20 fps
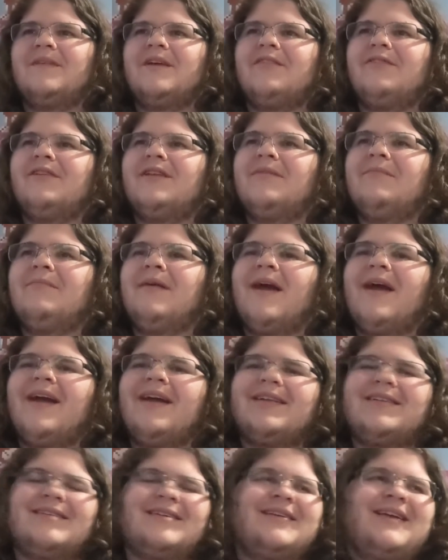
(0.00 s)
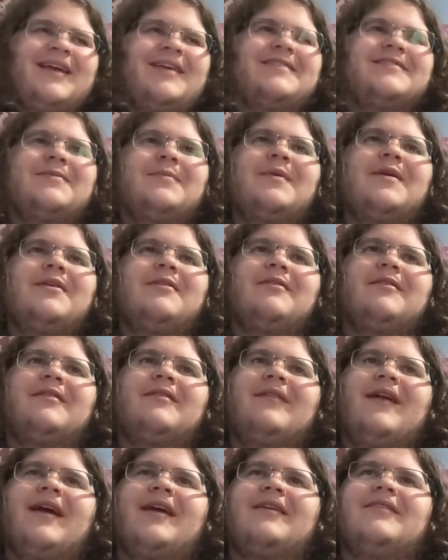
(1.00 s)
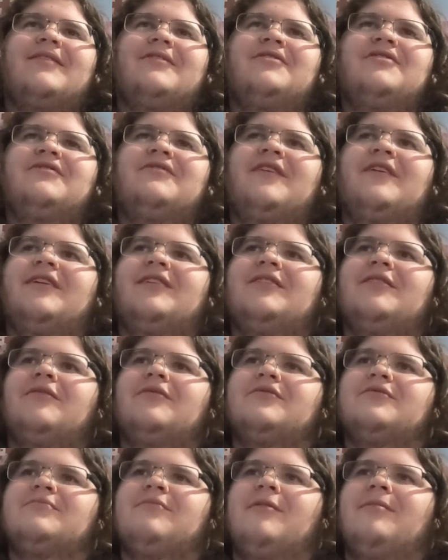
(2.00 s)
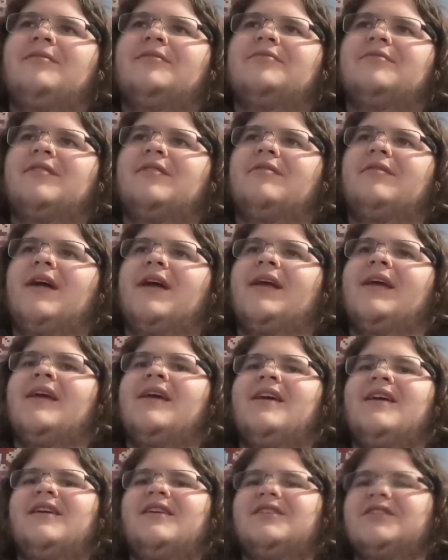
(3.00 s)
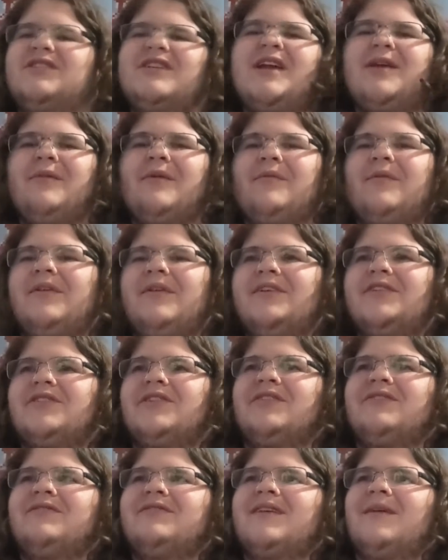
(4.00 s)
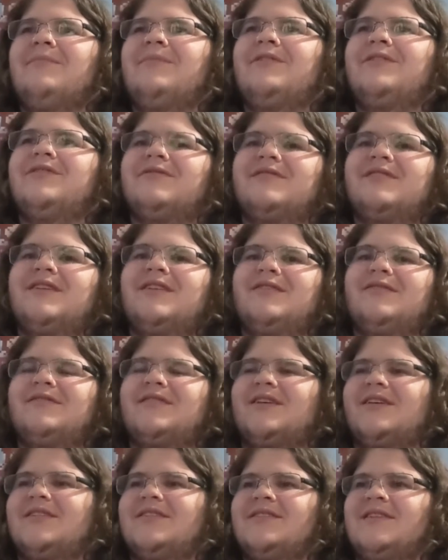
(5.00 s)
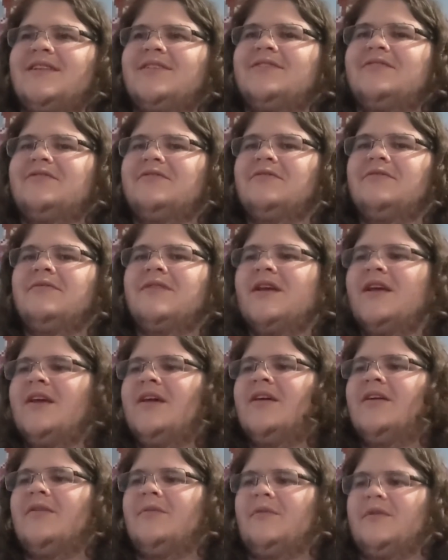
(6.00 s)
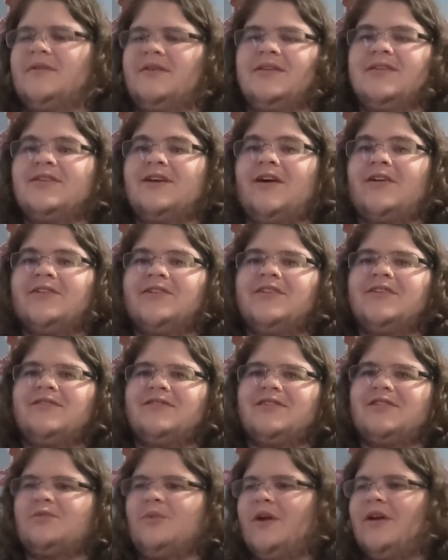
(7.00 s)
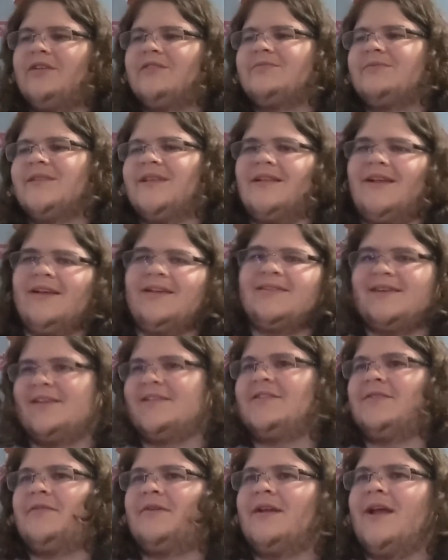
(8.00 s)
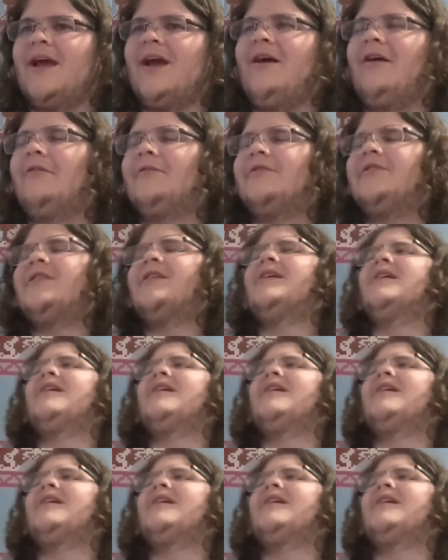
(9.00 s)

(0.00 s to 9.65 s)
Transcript: of an impact. It, it's weird, but like there just felt like there was moments where they were like, "Shit, we really should use that PG-13." There's like a censored when Don Cheadle swears, but they like censor it out,